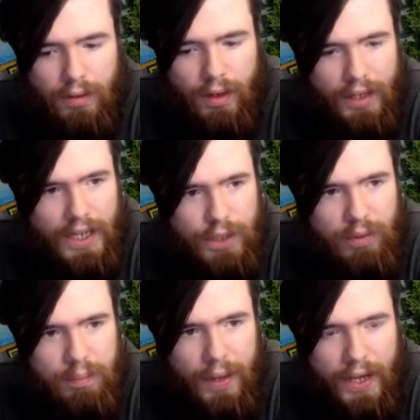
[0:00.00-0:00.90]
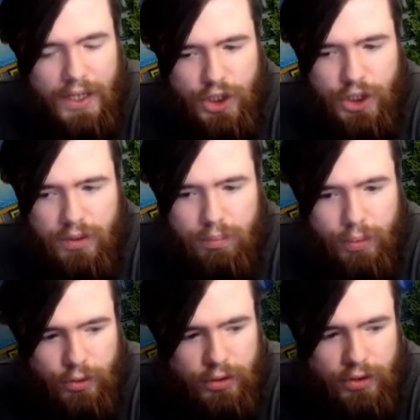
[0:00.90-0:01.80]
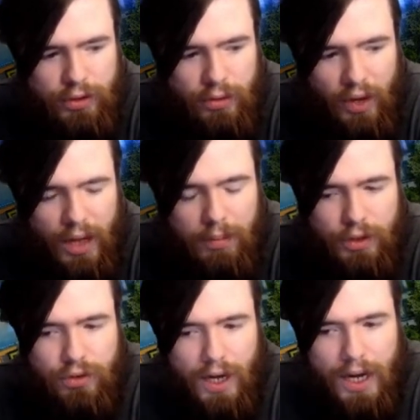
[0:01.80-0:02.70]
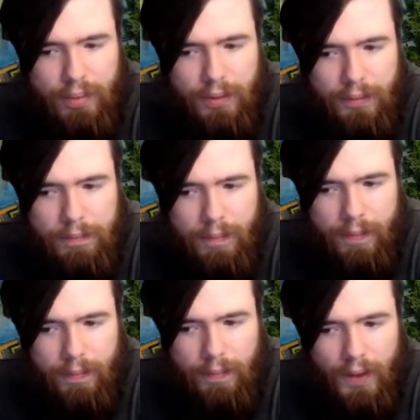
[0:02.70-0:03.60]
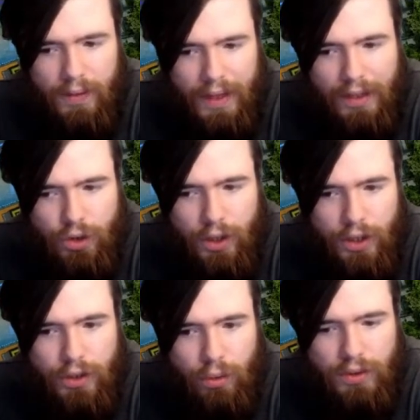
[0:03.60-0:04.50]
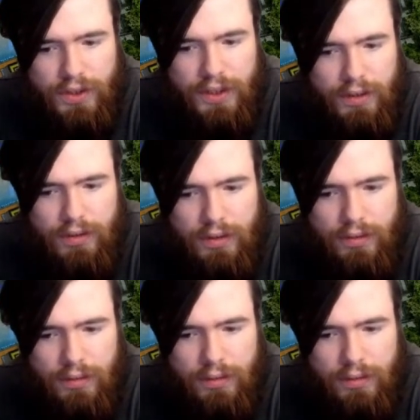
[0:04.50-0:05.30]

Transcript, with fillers: I guess we banish boots, grab the trap. That'll trigger Torn Scales.